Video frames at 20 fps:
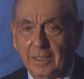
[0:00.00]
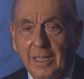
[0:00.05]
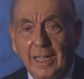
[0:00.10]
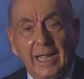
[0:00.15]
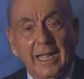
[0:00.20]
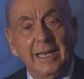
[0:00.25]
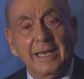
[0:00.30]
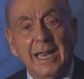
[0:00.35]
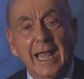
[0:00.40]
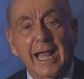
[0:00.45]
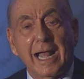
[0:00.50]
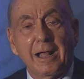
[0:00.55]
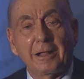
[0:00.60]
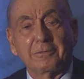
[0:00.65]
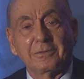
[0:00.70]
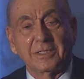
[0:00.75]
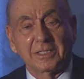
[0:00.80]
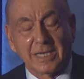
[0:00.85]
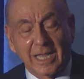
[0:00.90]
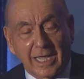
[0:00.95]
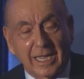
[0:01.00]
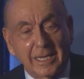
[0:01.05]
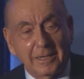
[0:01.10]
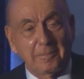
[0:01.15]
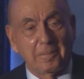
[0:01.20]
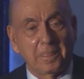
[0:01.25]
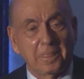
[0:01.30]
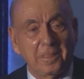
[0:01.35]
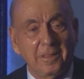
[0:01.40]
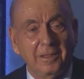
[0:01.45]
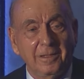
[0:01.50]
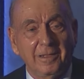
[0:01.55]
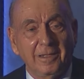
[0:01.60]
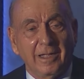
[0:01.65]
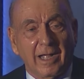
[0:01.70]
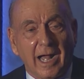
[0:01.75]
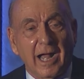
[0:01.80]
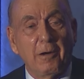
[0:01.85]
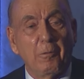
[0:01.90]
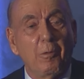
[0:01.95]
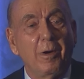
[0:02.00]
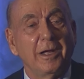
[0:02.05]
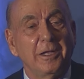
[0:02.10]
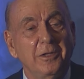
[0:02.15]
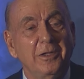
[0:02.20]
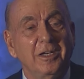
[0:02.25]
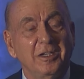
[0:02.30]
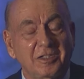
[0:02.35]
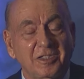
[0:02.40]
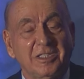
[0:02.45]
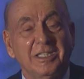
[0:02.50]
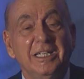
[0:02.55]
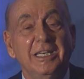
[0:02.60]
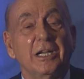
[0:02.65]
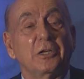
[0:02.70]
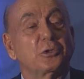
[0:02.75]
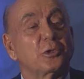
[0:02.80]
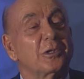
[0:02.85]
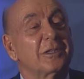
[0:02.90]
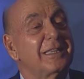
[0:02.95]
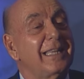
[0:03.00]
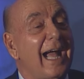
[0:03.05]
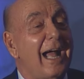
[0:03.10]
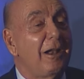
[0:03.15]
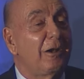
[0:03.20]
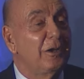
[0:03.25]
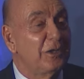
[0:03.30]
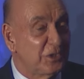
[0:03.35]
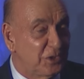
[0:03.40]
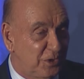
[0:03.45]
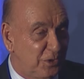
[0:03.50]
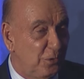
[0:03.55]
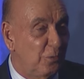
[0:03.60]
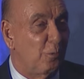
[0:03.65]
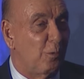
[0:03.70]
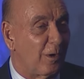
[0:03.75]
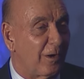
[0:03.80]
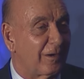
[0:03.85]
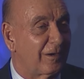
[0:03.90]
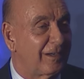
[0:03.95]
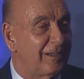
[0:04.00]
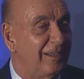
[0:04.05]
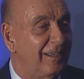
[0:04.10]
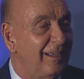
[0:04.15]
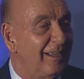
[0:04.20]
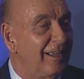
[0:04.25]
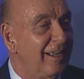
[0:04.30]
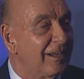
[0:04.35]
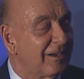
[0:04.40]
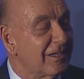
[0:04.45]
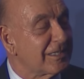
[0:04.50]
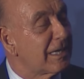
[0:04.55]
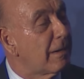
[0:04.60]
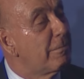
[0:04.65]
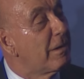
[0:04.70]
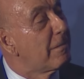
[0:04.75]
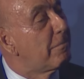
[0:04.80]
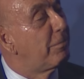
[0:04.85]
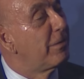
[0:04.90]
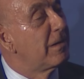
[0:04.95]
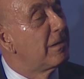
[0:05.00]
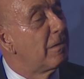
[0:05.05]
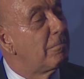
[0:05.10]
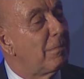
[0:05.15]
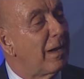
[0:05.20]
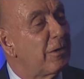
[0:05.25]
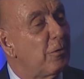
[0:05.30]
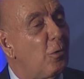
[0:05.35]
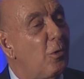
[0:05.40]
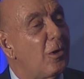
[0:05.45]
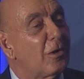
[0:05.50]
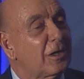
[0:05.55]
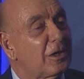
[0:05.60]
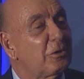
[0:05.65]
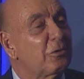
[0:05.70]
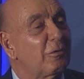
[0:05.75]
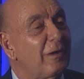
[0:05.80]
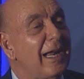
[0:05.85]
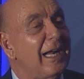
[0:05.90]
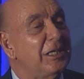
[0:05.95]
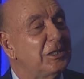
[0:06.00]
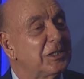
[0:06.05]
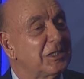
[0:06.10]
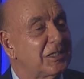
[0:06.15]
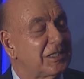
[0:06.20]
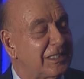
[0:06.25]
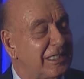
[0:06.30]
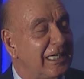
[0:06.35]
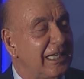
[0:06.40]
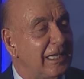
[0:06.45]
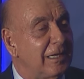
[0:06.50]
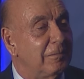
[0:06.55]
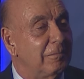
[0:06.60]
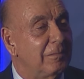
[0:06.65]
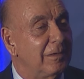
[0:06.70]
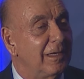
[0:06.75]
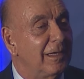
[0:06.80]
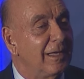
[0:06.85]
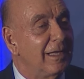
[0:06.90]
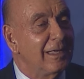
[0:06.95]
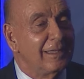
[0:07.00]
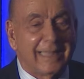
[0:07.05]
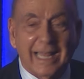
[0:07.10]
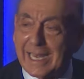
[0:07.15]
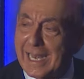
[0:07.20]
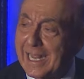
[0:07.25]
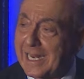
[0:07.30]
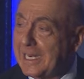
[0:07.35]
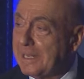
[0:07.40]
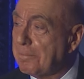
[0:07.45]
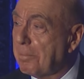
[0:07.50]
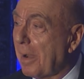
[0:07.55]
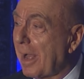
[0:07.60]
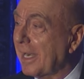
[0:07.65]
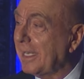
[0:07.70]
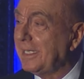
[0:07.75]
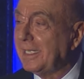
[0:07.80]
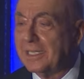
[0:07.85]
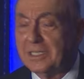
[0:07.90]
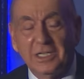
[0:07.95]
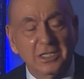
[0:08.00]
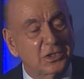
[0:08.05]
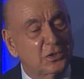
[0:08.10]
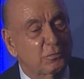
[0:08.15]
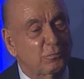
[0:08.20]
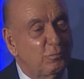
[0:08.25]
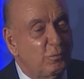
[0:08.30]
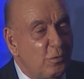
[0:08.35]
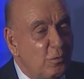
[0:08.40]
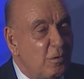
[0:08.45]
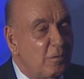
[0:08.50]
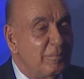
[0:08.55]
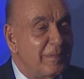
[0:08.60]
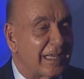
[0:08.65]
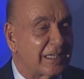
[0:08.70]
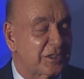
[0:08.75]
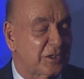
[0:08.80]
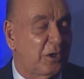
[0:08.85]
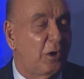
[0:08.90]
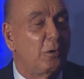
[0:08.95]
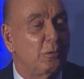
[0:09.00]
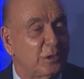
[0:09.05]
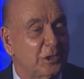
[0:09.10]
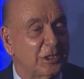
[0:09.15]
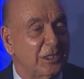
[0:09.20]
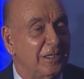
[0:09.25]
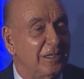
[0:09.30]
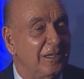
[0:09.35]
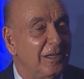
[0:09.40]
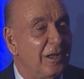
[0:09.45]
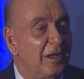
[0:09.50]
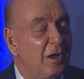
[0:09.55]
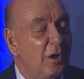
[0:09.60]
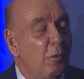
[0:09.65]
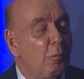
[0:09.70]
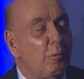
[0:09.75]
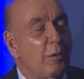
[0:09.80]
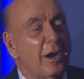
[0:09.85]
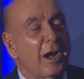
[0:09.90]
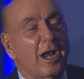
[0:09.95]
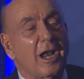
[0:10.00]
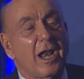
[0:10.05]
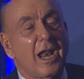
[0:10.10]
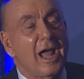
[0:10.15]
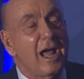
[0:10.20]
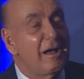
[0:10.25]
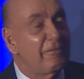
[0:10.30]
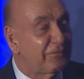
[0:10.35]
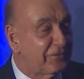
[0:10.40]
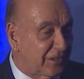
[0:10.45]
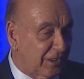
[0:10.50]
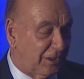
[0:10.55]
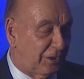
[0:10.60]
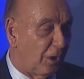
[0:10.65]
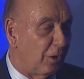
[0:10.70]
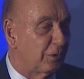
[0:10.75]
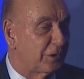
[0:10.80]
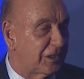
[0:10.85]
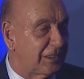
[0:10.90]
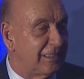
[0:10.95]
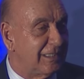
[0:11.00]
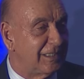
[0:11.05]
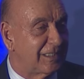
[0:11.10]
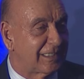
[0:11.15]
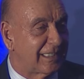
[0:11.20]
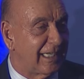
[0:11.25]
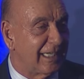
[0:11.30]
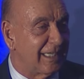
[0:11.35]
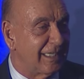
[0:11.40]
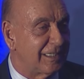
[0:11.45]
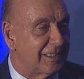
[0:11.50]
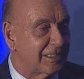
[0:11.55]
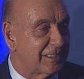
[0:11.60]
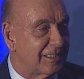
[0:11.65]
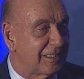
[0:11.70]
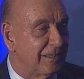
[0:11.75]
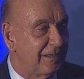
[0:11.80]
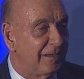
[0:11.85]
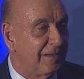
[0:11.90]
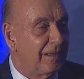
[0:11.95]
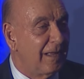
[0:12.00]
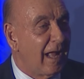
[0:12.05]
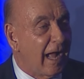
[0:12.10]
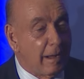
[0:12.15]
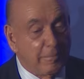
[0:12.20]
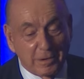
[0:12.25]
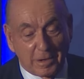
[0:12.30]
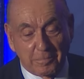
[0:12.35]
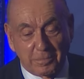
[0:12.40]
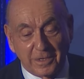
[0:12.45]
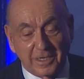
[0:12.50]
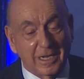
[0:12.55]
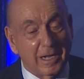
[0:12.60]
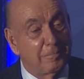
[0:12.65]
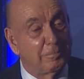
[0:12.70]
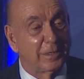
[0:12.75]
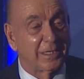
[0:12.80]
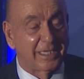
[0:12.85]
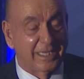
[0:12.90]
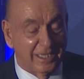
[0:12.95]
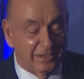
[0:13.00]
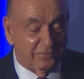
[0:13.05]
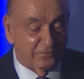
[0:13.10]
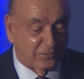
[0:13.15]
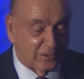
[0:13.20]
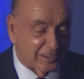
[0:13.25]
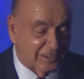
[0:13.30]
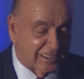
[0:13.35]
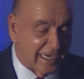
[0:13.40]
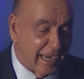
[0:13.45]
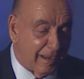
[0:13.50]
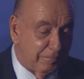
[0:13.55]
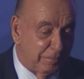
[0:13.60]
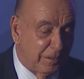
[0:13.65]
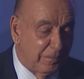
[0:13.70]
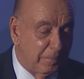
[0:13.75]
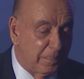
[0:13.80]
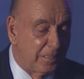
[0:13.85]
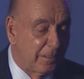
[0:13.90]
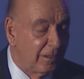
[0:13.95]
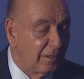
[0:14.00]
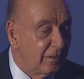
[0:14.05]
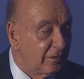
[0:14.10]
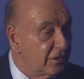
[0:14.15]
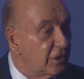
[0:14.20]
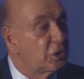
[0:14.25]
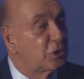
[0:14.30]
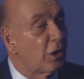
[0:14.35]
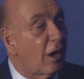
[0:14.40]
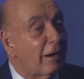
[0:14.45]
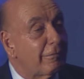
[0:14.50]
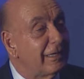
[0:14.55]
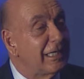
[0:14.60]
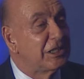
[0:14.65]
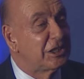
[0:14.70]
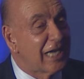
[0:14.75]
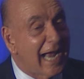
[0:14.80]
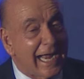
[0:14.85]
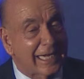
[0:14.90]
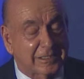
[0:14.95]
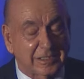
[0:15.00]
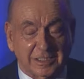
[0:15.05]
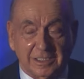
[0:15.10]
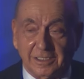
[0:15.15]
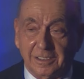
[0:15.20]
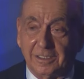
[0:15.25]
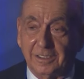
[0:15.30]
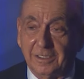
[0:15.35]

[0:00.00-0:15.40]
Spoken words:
And now, tonight, I want you to see that your dollars do work. Because I'm going to bring up my all-courageous team. That anybody in this room that's coaching would love to coach these kids. I'm going to bring up a kid, for example, Najari Jackson.